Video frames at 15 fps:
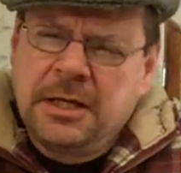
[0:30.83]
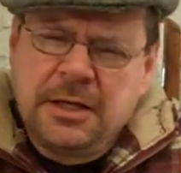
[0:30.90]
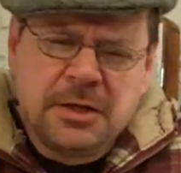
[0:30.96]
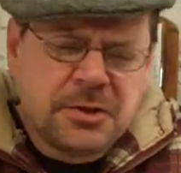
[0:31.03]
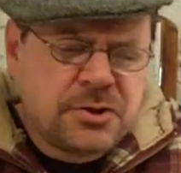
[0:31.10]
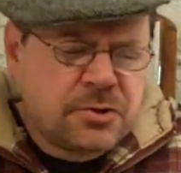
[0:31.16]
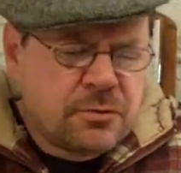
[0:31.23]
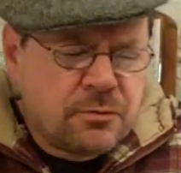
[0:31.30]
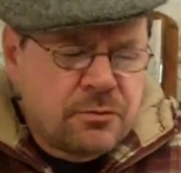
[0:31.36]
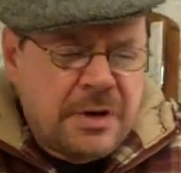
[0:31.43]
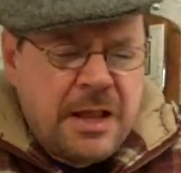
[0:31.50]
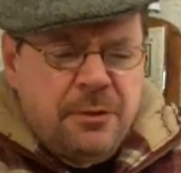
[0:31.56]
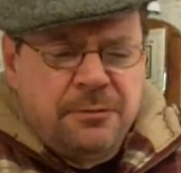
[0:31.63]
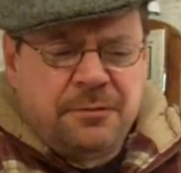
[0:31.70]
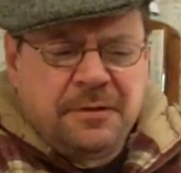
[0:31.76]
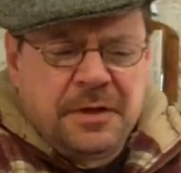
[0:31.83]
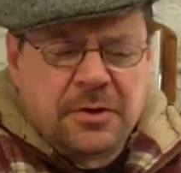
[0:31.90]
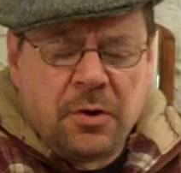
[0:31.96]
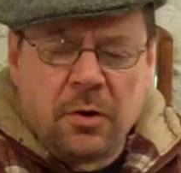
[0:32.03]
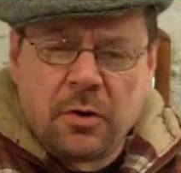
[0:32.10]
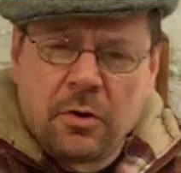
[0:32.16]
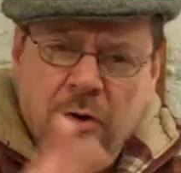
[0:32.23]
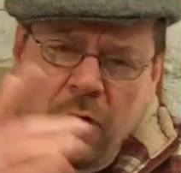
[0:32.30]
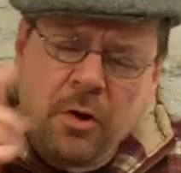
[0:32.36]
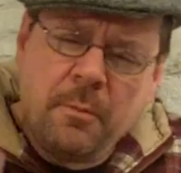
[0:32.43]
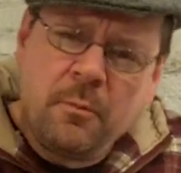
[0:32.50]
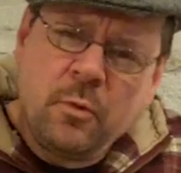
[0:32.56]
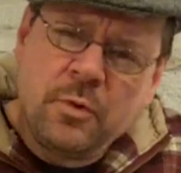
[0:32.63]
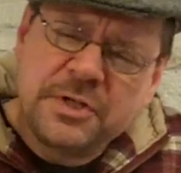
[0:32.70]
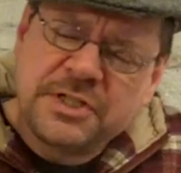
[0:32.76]
here to ralphie dot
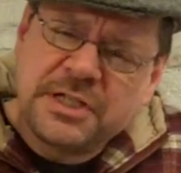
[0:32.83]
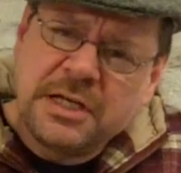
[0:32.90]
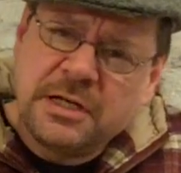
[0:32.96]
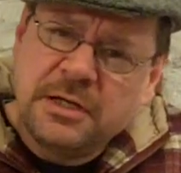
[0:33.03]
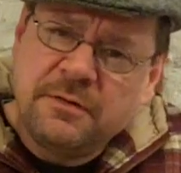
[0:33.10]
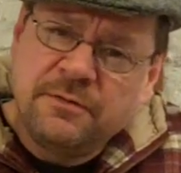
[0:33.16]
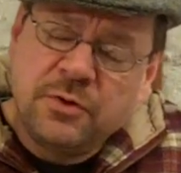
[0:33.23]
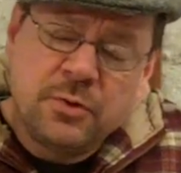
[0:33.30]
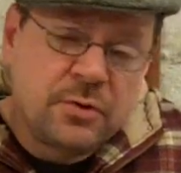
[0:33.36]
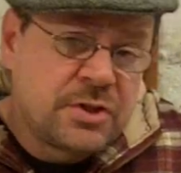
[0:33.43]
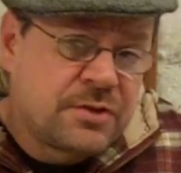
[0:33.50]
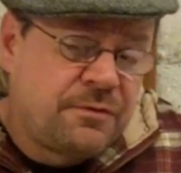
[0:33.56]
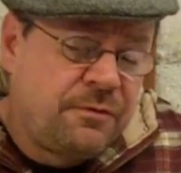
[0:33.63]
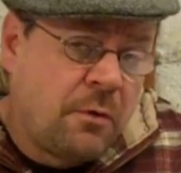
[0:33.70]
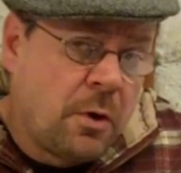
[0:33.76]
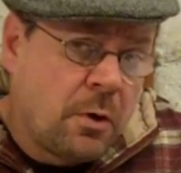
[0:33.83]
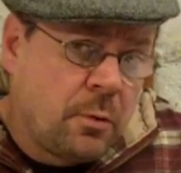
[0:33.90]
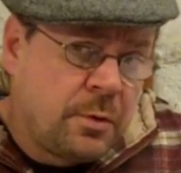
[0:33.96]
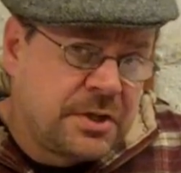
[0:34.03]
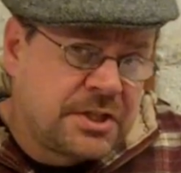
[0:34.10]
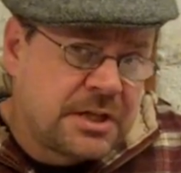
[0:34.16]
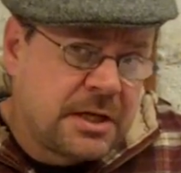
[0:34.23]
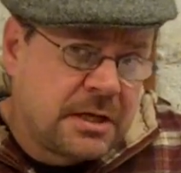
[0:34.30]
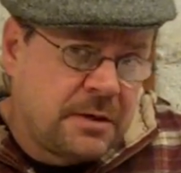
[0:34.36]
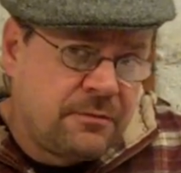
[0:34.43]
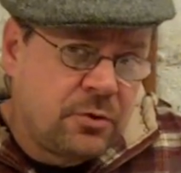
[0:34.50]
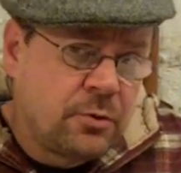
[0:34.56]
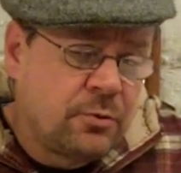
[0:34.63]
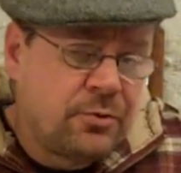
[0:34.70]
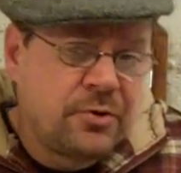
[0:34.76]
com Whiskey Reviews for Whiskey
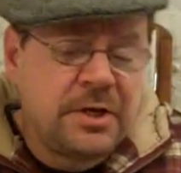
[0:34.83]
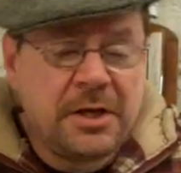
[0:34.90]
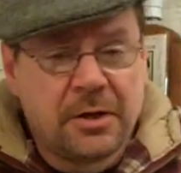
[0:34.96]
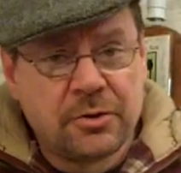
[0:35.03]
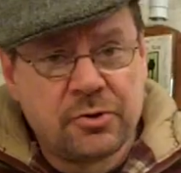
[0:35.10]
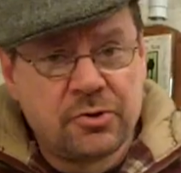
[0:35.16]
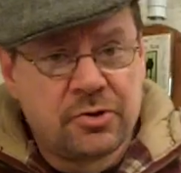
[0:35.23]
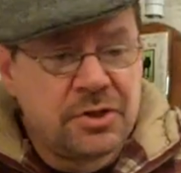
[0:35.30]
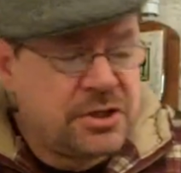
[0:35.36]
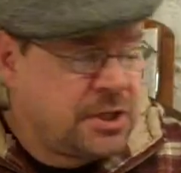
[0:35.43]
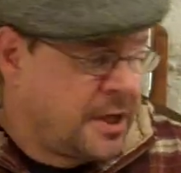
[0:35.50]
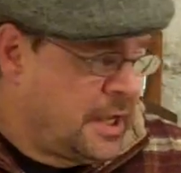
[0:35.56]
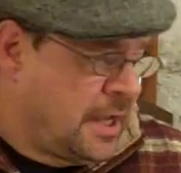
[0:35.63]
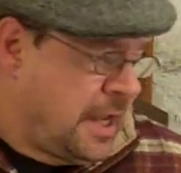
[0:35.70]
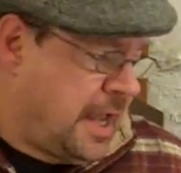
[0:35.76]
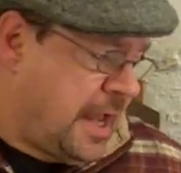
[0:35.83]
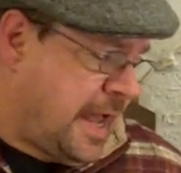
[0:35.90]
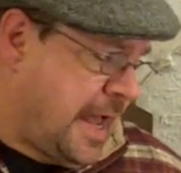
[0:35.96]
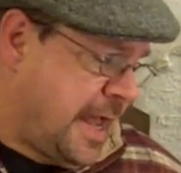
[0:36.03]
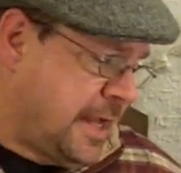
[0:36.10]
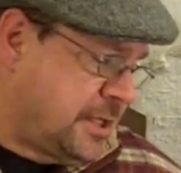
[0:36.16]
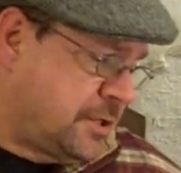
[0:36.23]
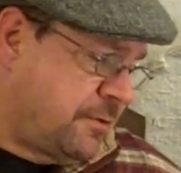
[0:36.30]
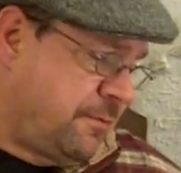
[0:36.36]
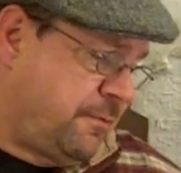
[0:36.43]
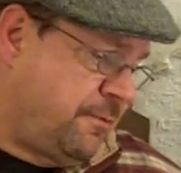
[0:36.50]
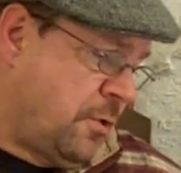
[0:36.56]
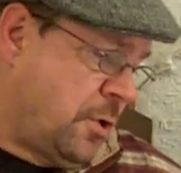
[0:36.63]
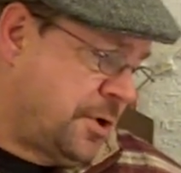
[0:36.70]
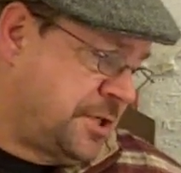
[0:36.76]
Review three hundred
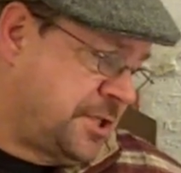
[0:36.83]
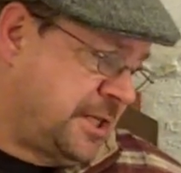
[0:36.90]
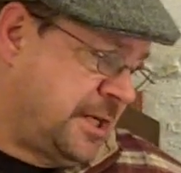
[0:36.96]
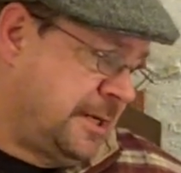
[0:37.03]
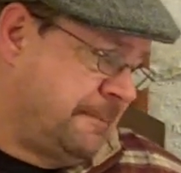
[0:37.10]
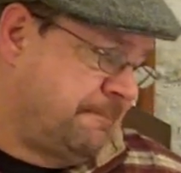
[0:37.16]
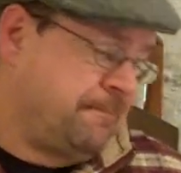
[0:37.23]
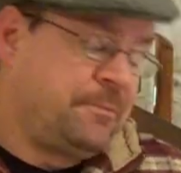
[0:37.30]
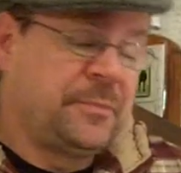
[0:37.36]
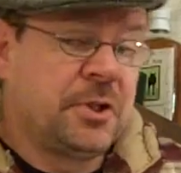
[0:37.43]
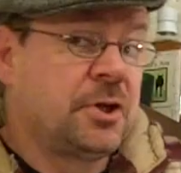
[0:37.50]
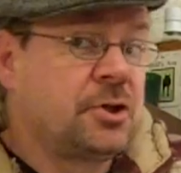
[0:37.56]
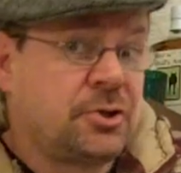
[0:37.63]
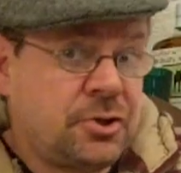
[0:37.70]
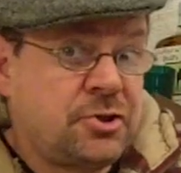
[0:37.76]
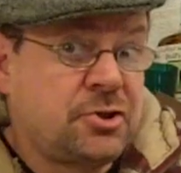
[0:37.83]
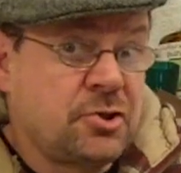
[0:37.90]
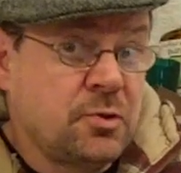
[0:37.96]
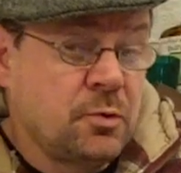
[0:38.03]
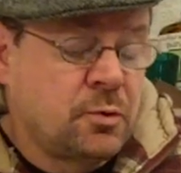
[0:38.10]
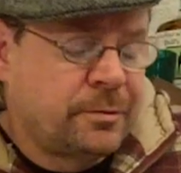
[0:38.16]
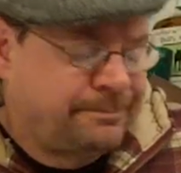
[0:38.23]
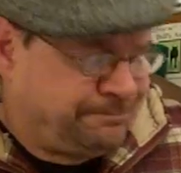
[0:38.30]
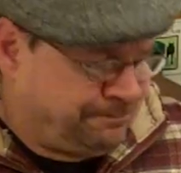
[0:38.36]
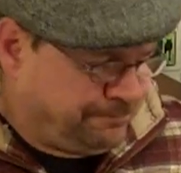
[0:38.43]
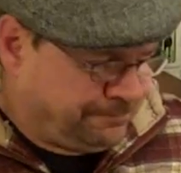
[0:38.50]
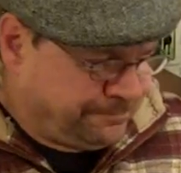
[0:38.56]
forty-two,